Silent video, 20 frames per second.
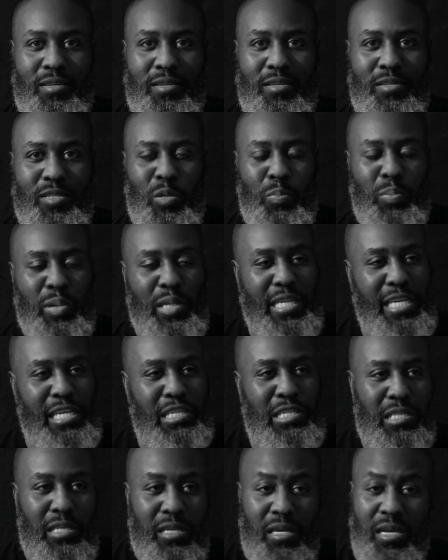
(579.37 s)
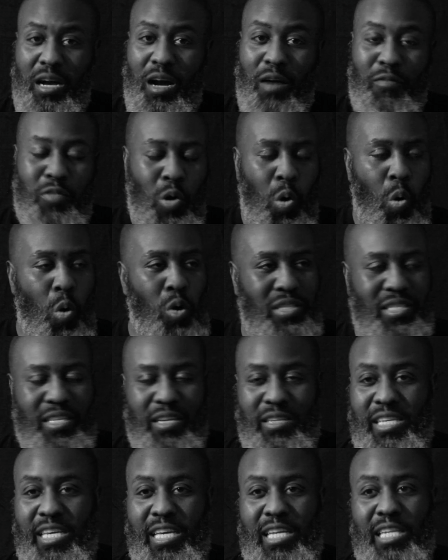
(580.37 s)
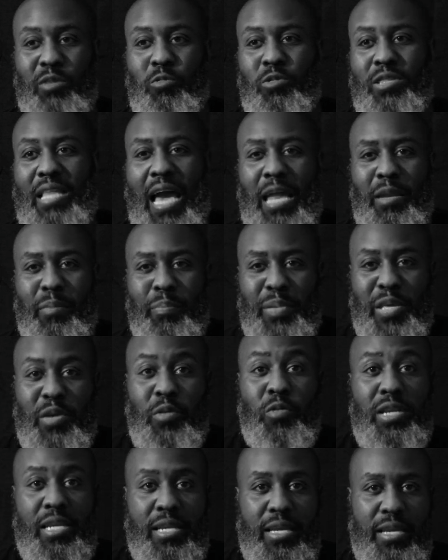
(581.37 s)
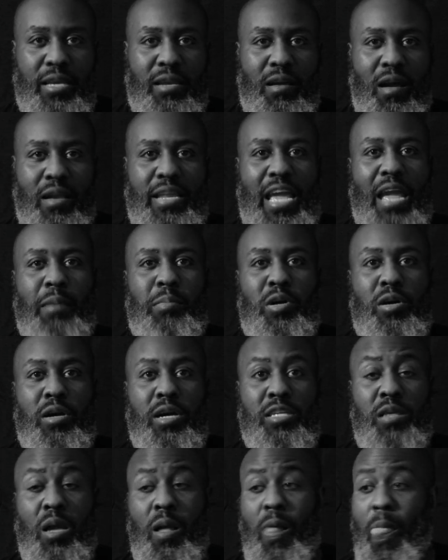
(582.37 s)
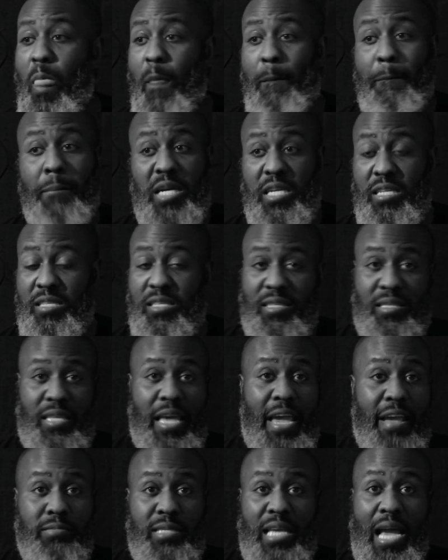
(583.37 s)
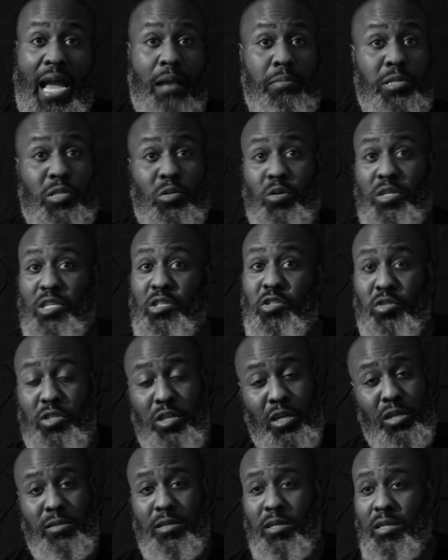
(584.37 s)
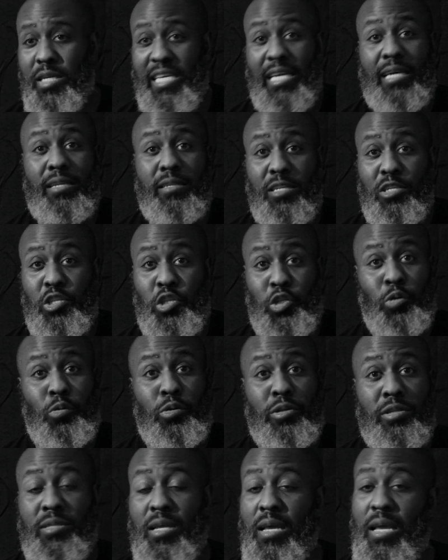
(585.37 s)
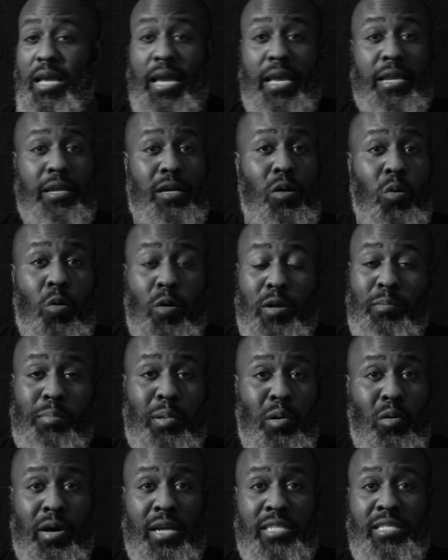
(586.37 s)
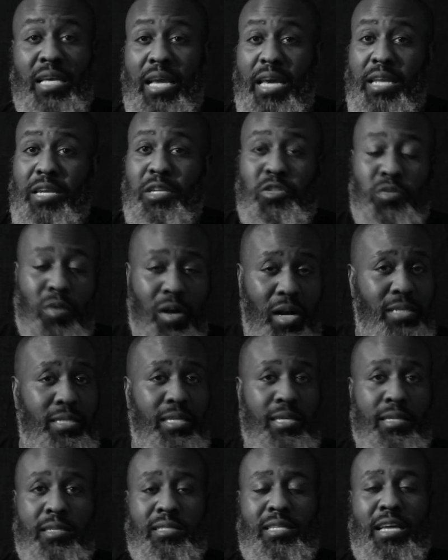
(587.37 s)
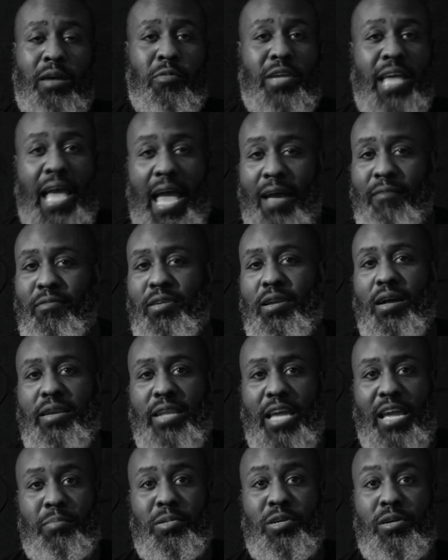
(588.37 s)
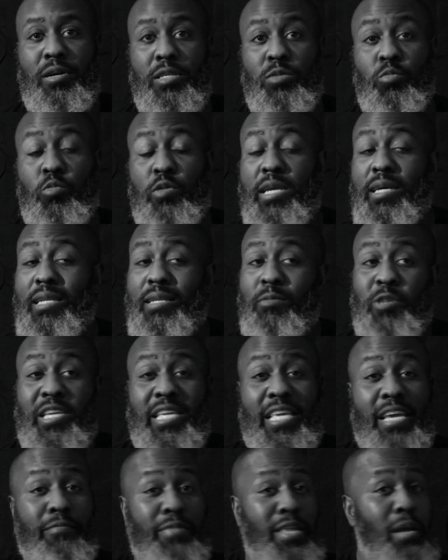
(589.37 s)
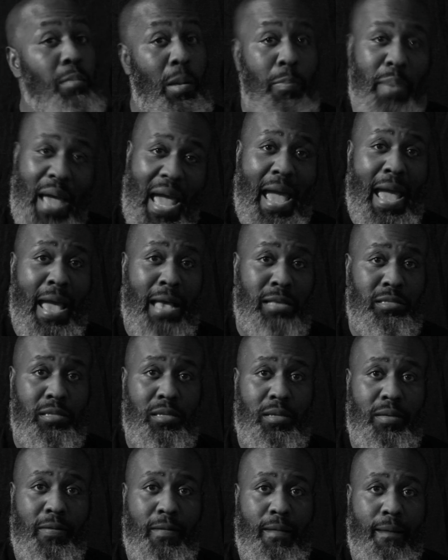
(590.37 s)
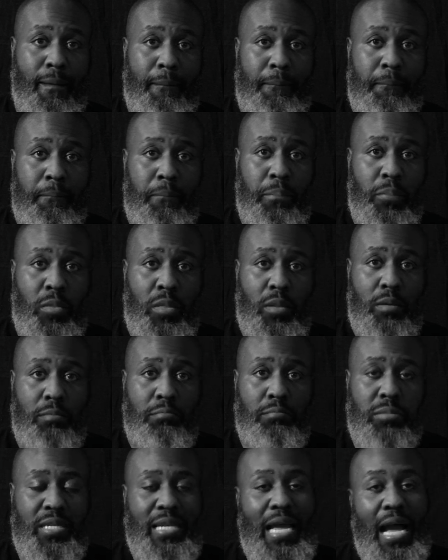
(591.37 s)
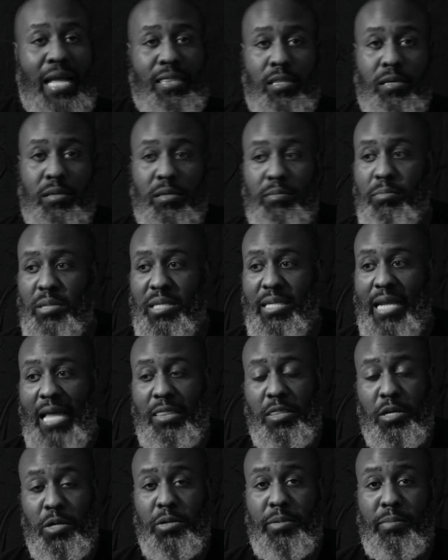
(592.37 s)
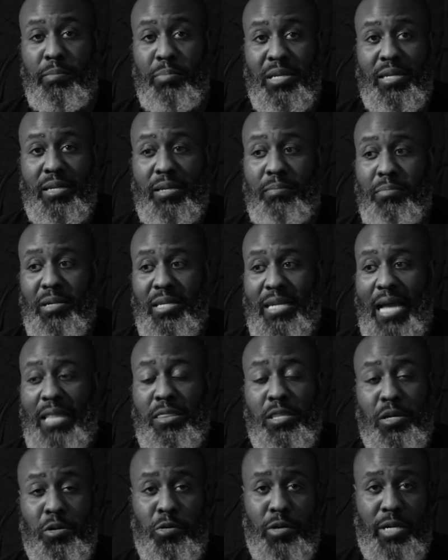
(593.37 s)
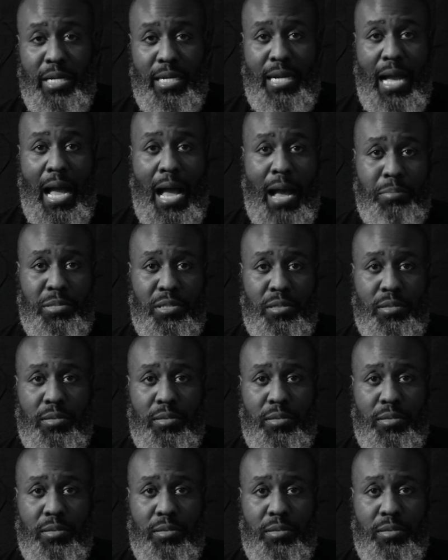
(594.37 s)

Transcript: The police, of course, they're killing without impunity in our neighborhoods, but at the same time, so the shooters and the corner boys and the drug dealers that we have in our neighborhoods, we give them a pass, but not the crooked cops.